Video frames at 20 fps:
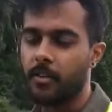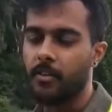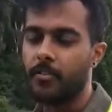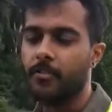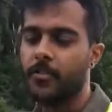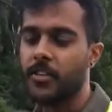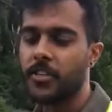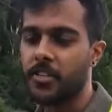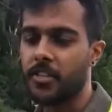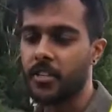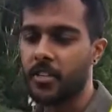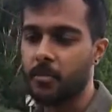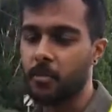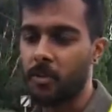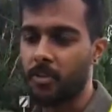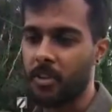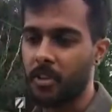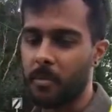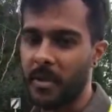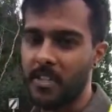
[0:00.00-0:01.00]
officially
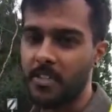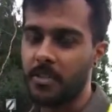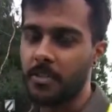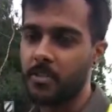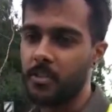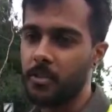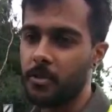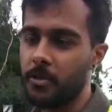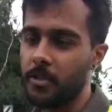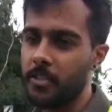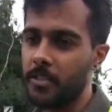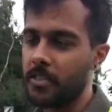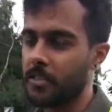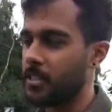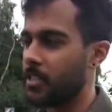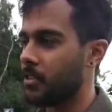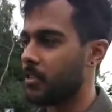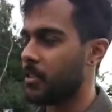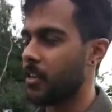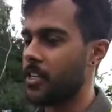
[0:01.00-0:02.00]
what they're meant to do is to
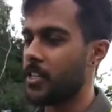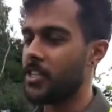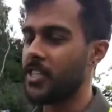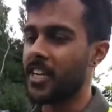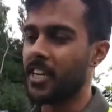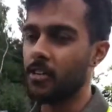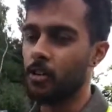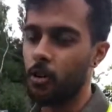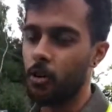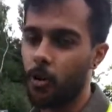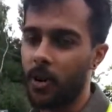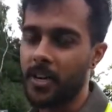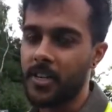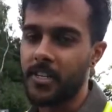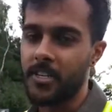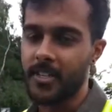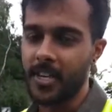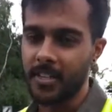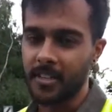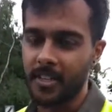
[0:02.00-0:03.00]
inject local
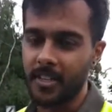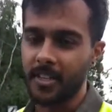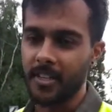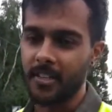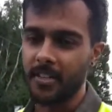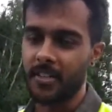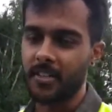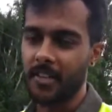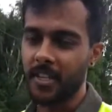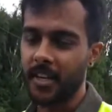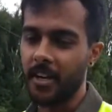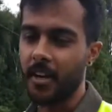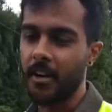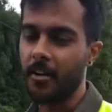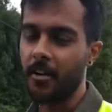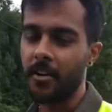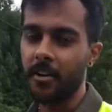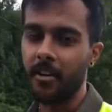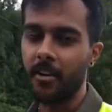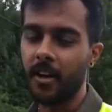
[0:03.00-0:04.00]
anaesthetic into the
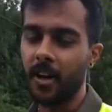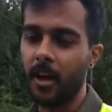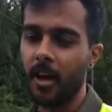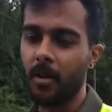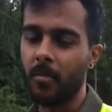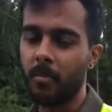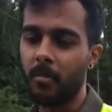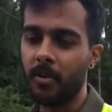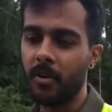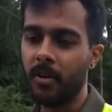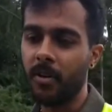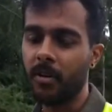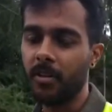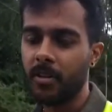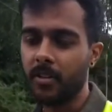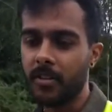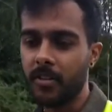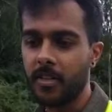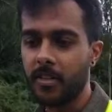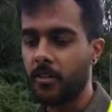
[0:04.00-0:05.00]
area, but
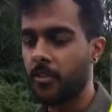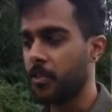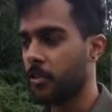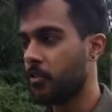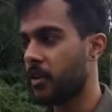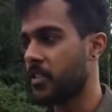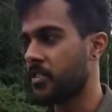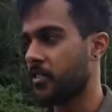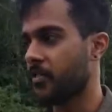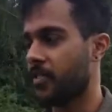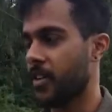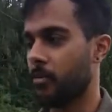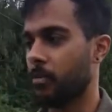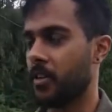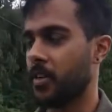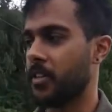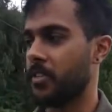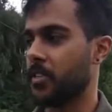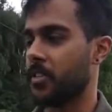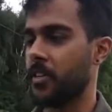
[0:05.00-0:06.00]
you raise a fair
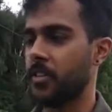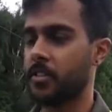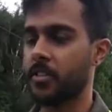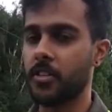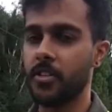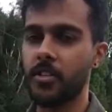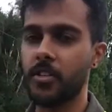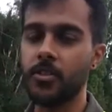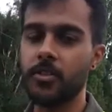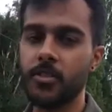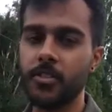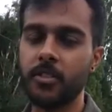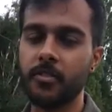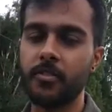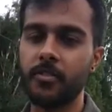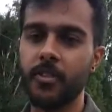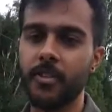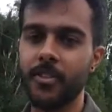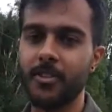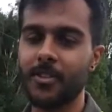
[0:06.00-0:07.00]
point. There's a huge
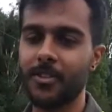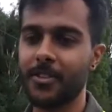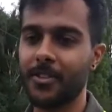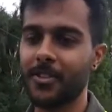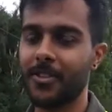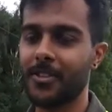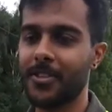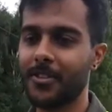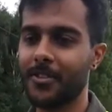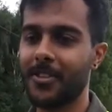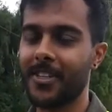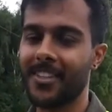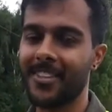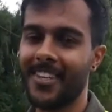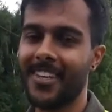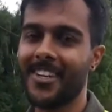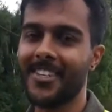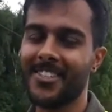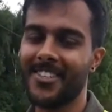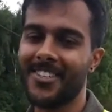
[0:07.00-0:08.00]
difference because
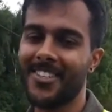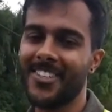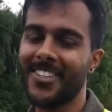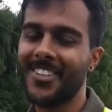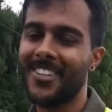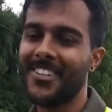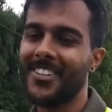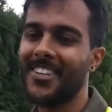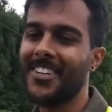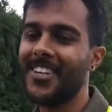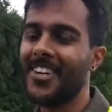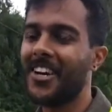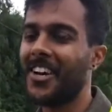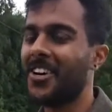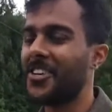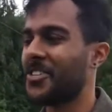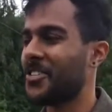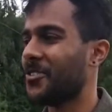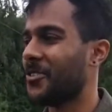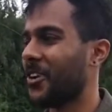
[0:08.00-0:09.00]
that isn't in a
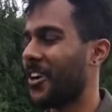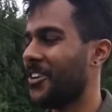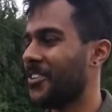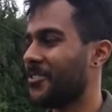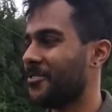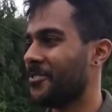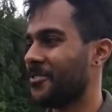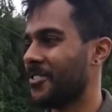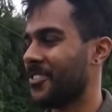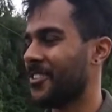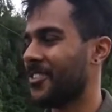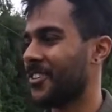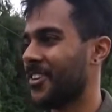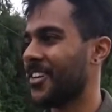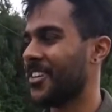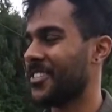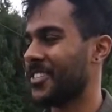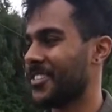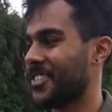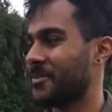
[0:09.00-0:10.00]
nutshell kind of the
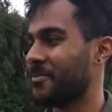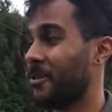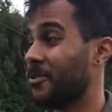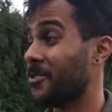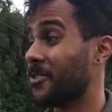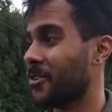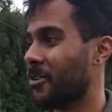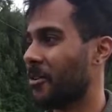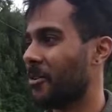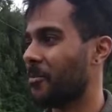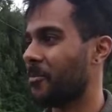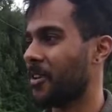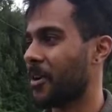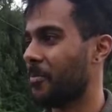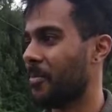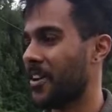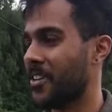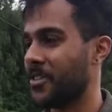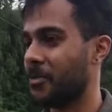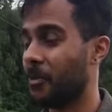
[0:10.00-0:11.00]
anaesthetic protocol
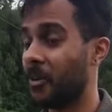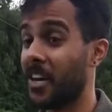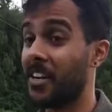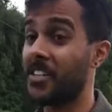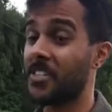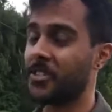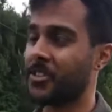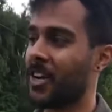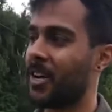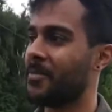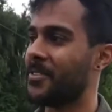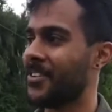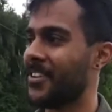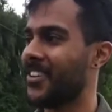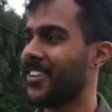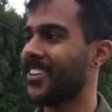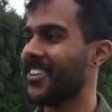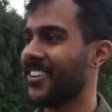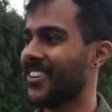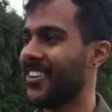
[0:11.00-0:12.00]
compared to what I described
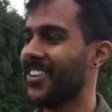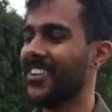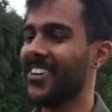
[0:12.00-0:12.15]
earlier.